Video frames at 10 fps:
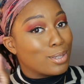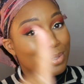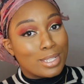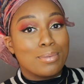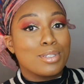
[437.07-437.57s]
So
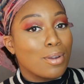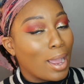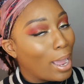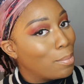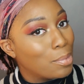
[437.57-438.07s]

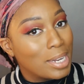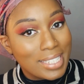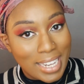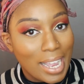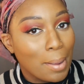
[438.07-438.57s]
subscribe
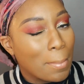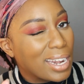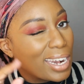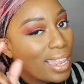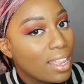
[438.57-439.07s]
one time,
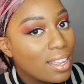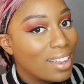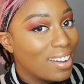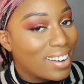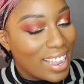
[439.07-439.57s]

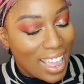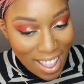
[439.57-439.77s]
okay?